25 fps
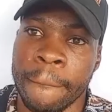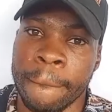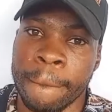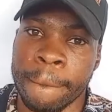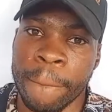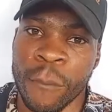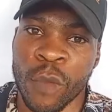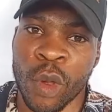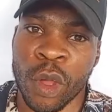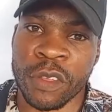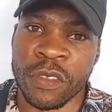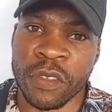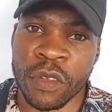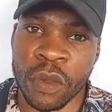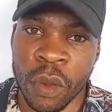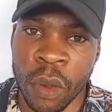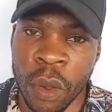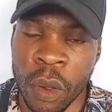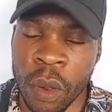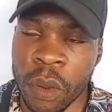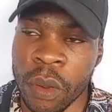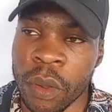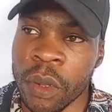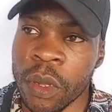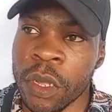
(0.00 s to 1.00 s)
what is it
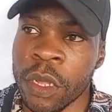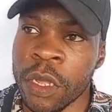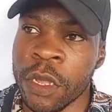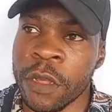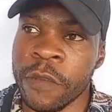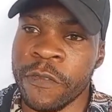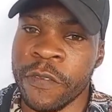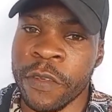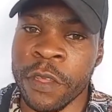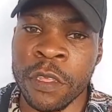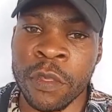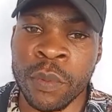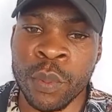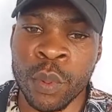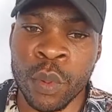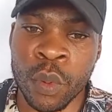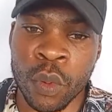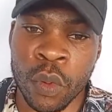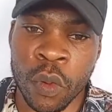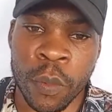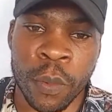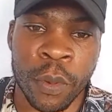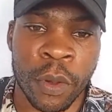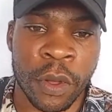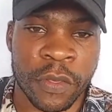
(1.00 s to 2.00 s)
called,
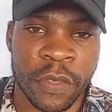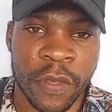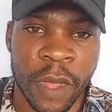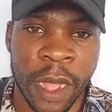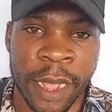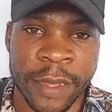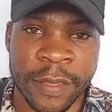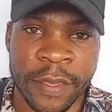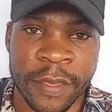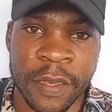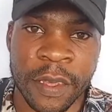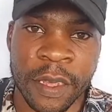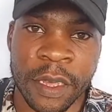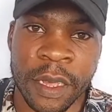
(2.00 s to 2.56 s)
Facebook. But I think